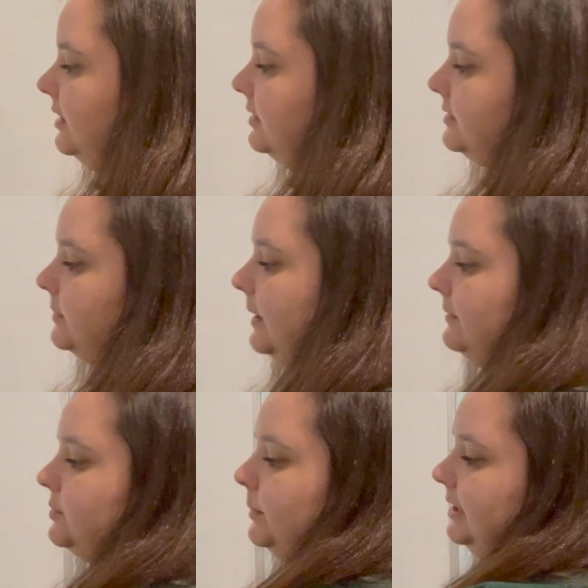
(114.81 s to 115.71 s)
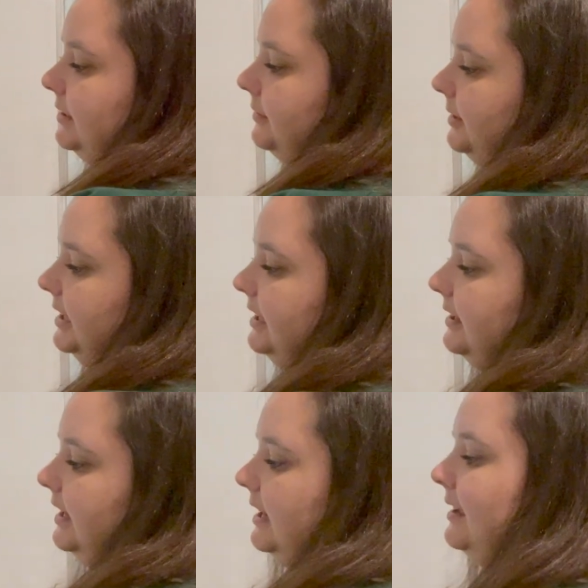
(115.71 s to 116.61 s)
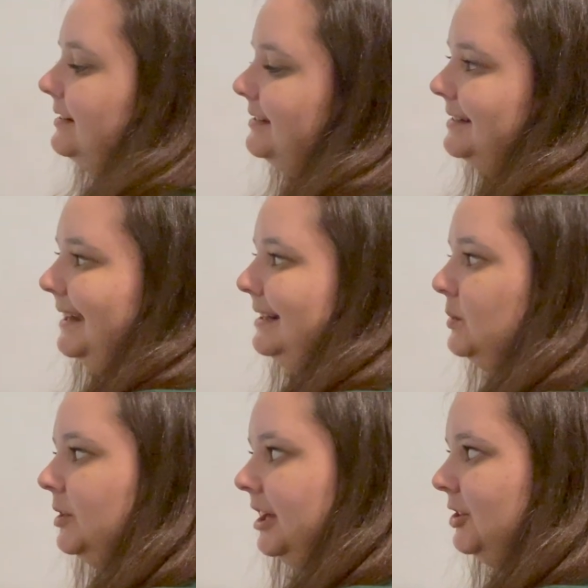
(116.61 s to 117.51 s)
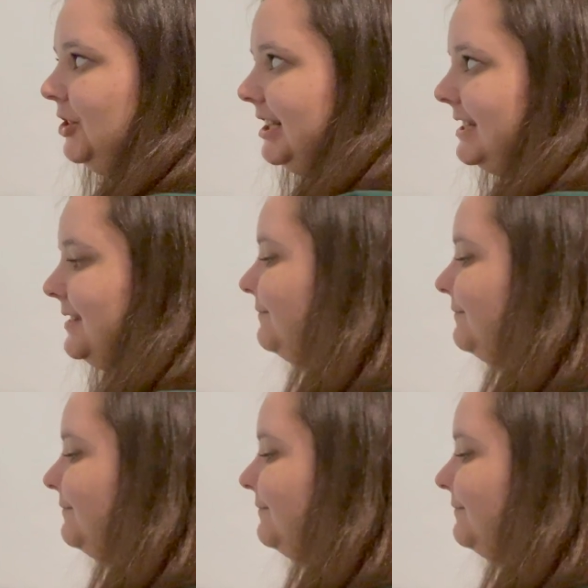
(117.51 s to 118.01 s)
So I have 23 and 91/100.